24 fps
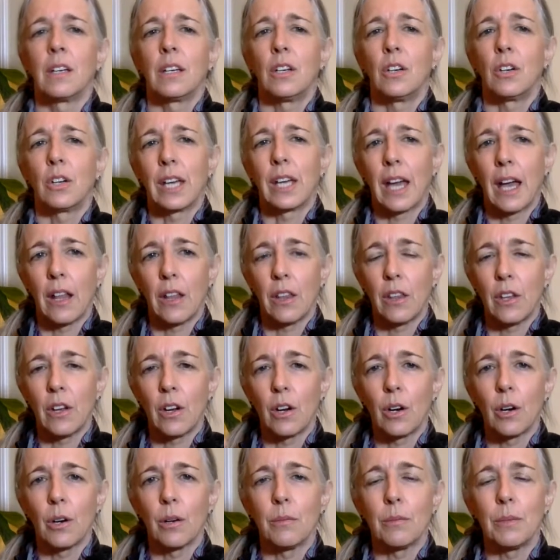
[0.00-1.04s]
can
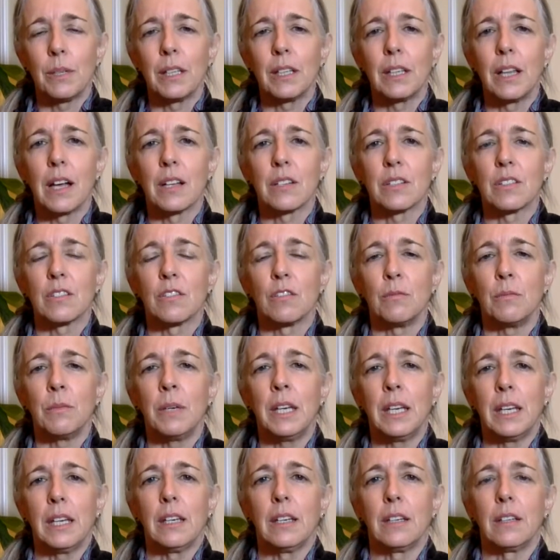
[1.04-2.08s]
there be less of
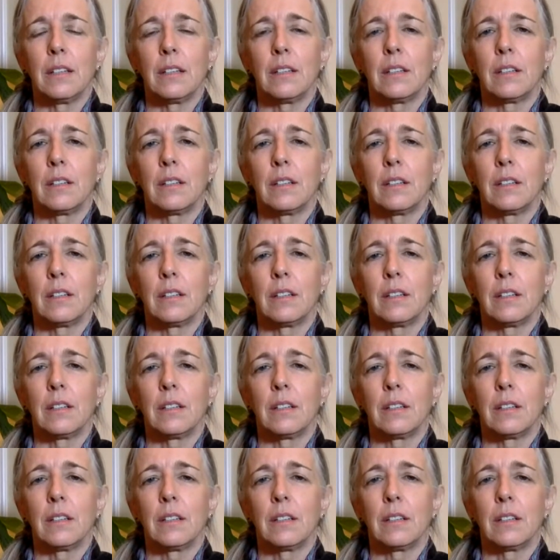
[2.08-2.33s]
me?